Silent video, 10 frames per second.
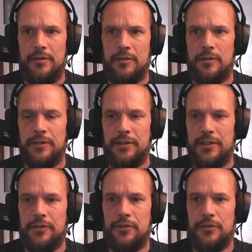corridor and
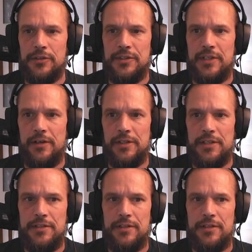the culture tile each